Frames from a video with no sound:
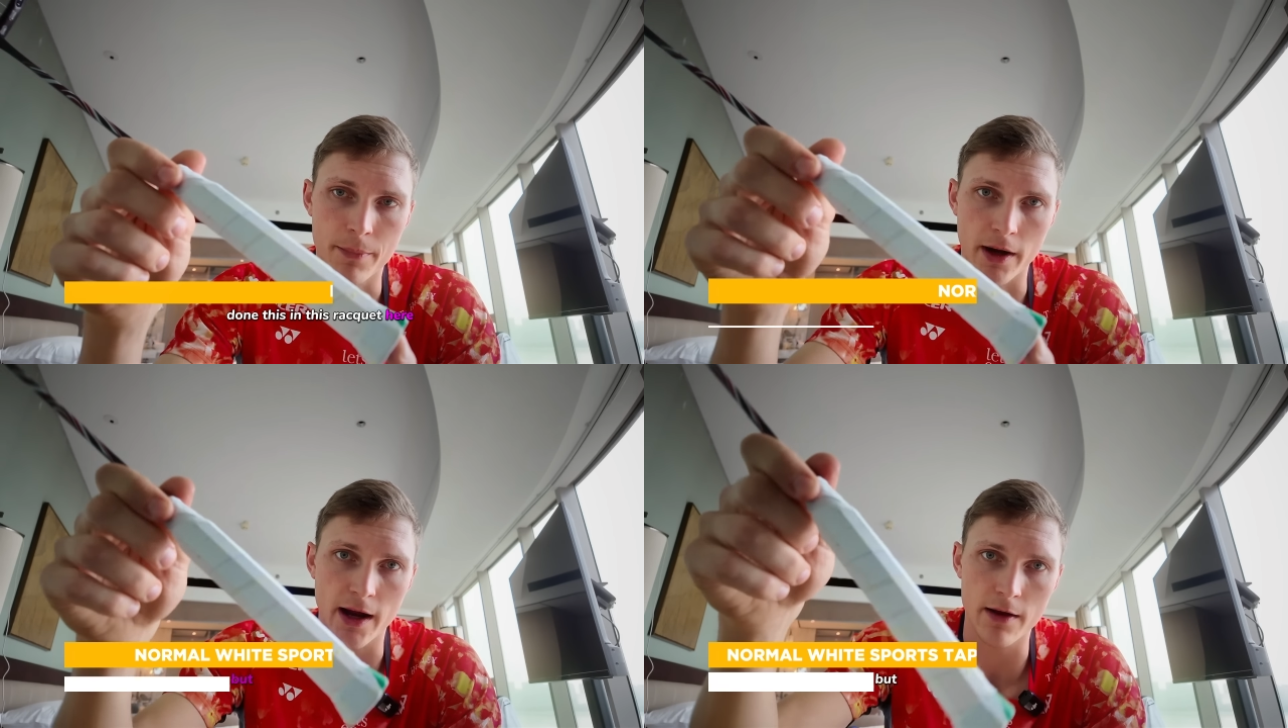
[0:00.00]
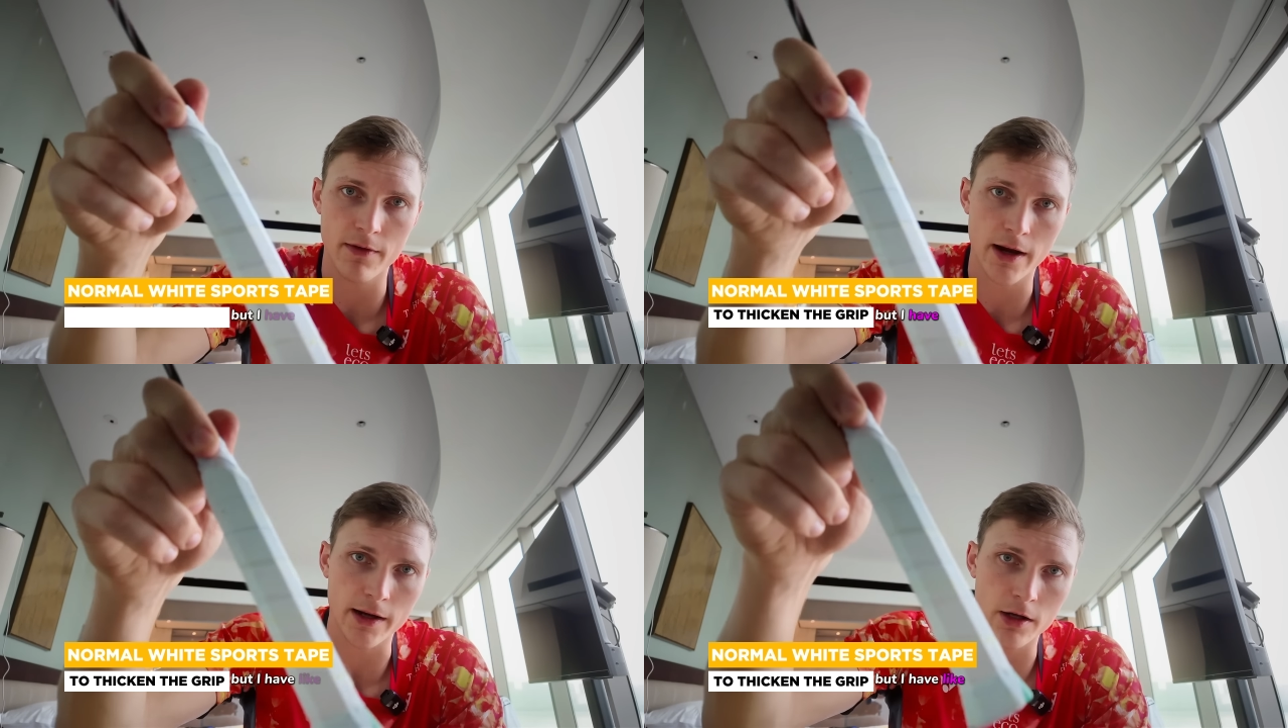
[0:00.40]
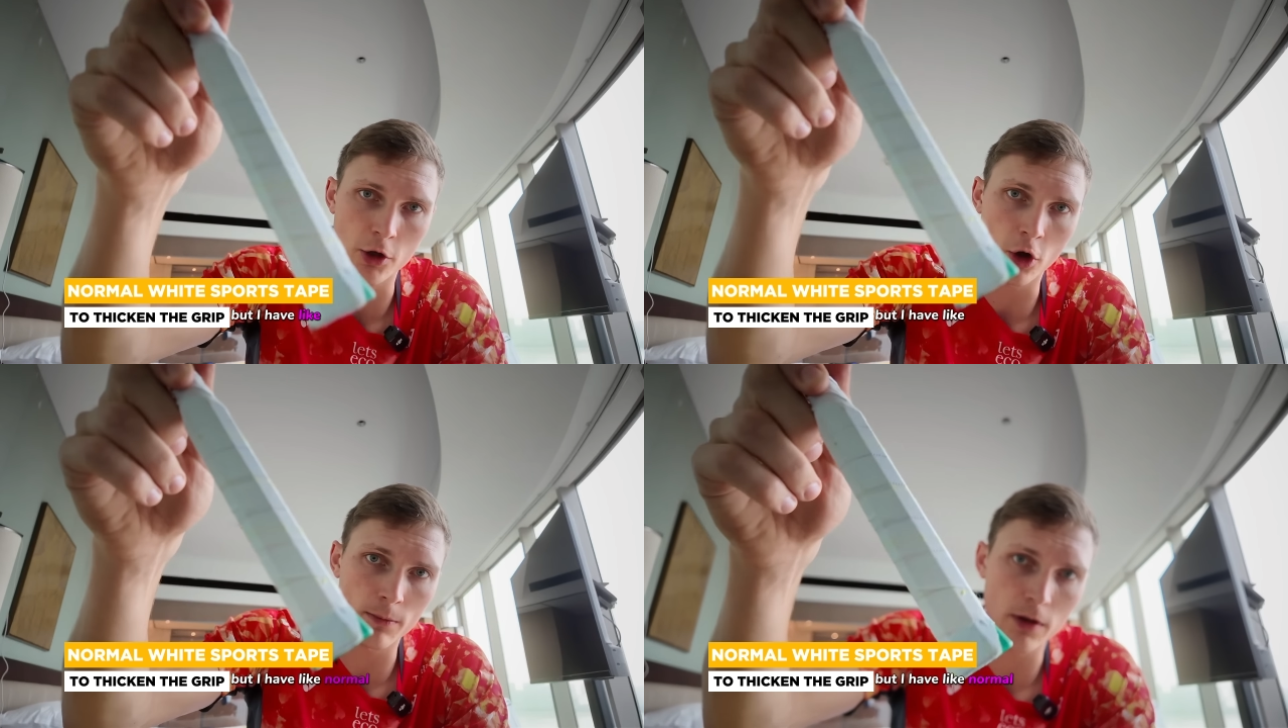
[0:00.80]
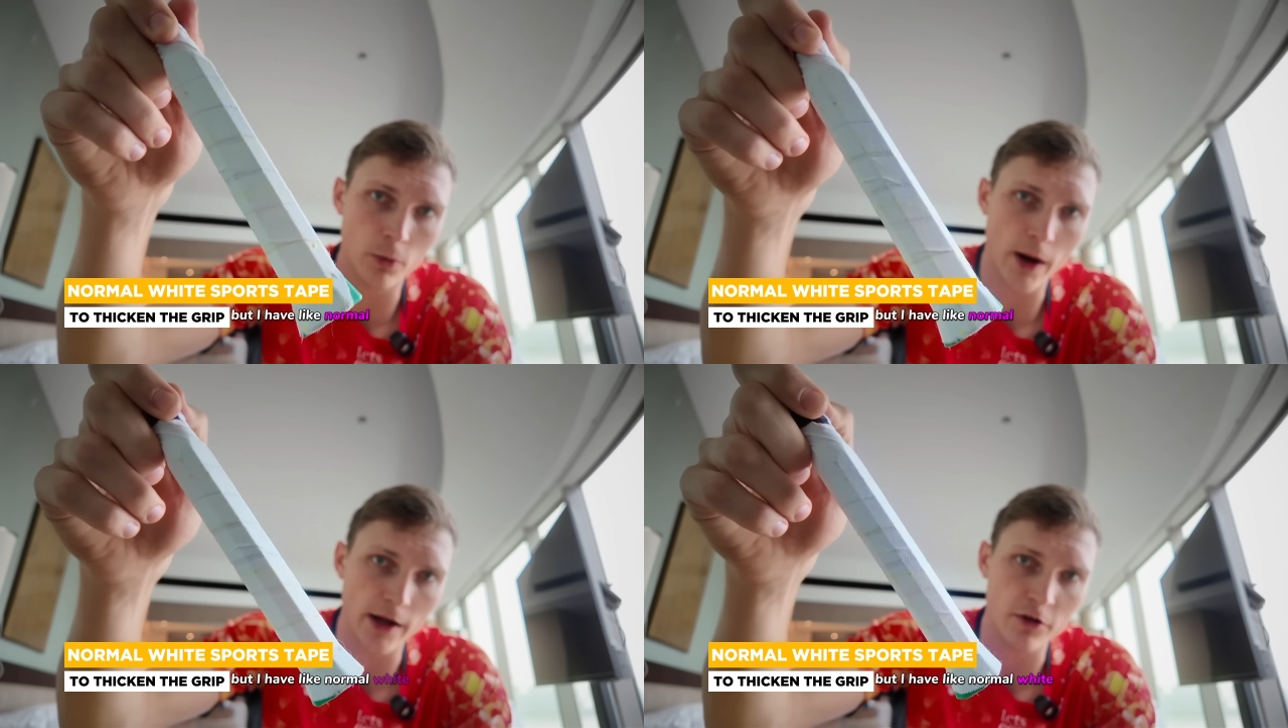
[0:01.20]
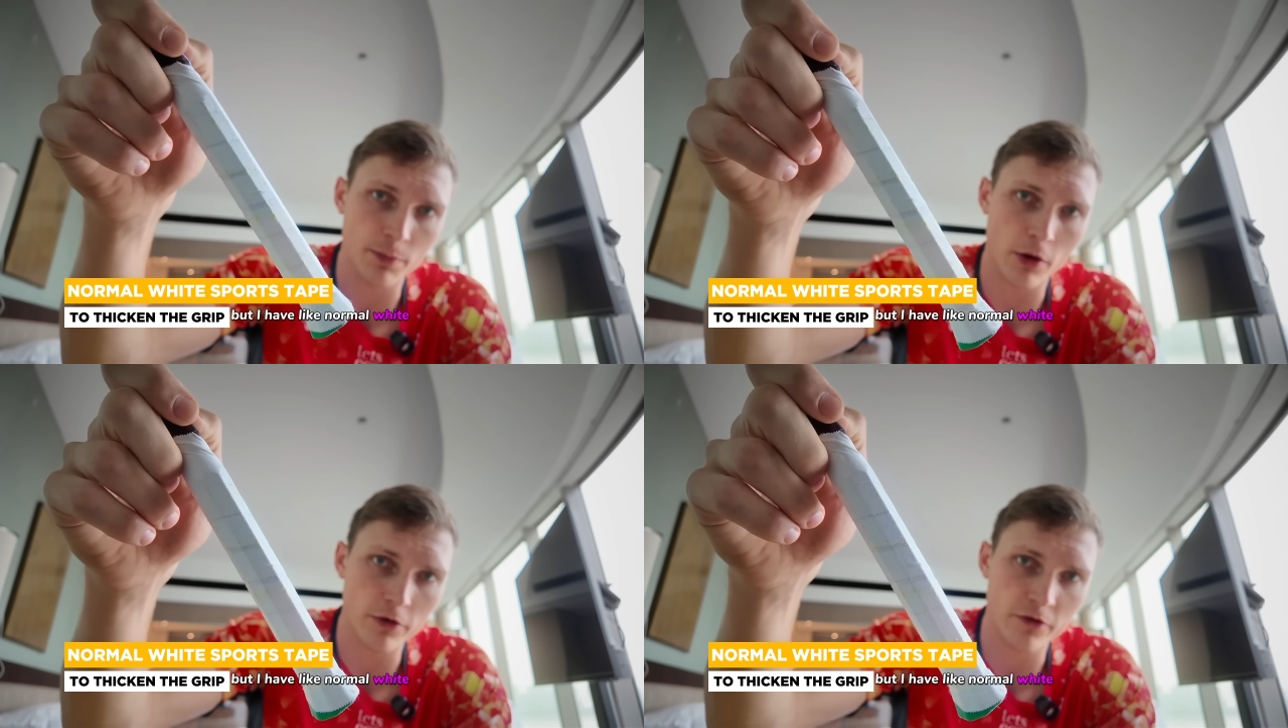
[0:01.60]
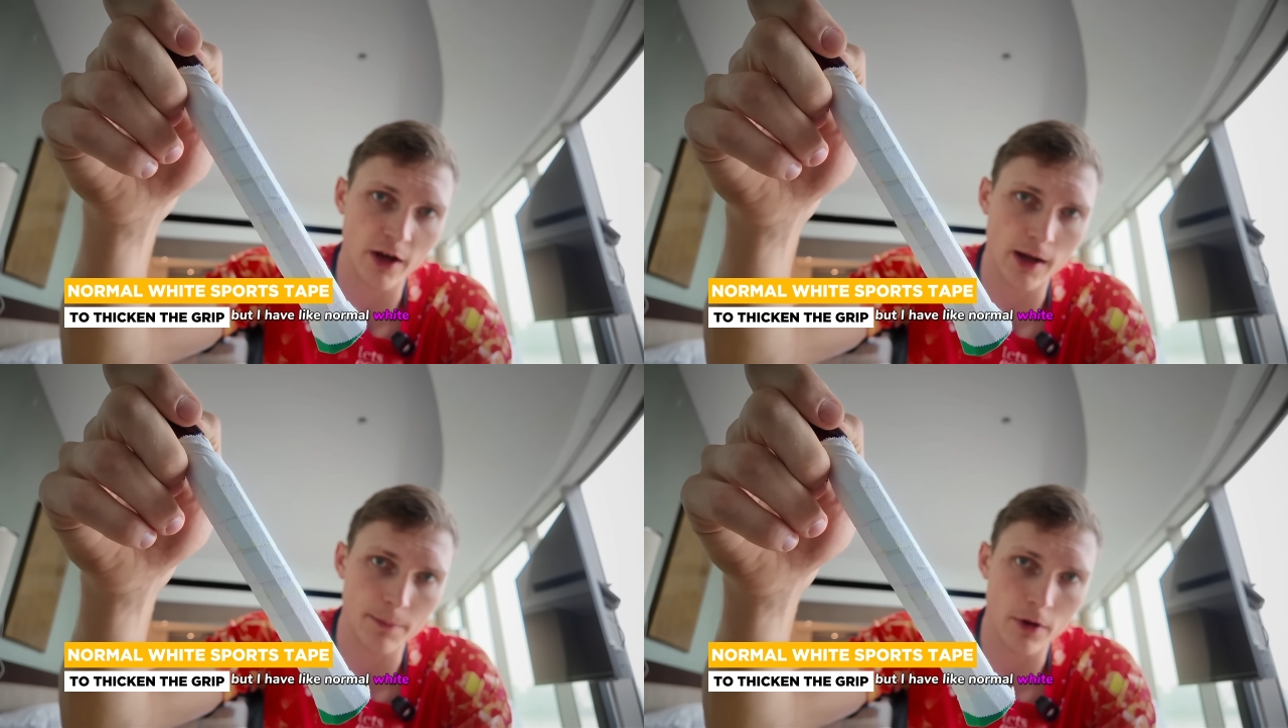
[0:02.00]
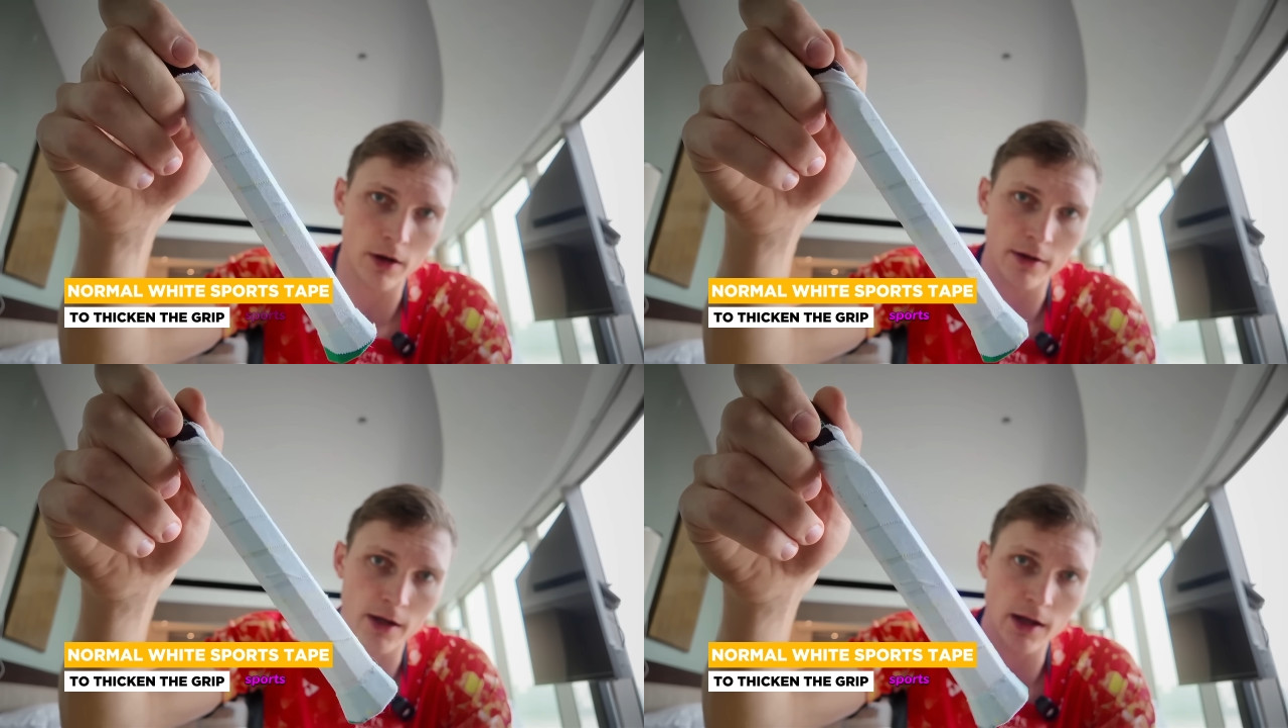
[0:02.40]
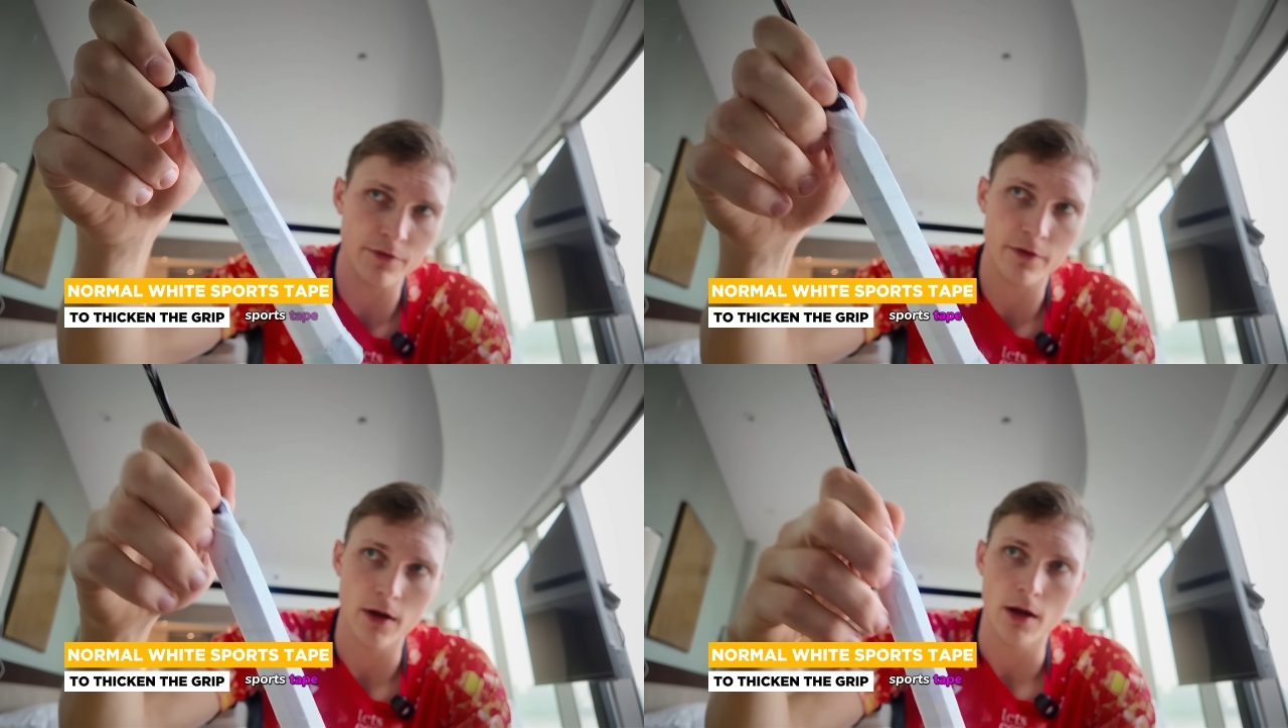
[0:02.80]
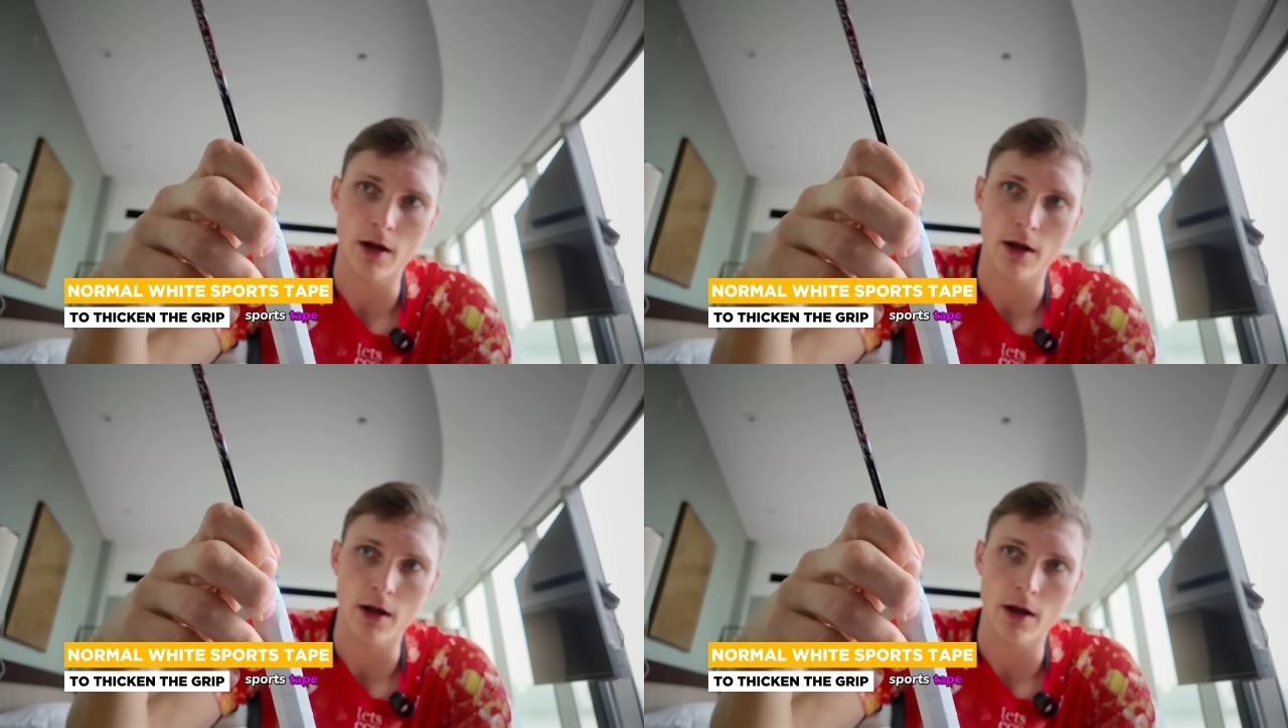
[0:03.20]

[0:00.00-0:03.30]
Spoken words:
but I have like normal white sports tape underneath,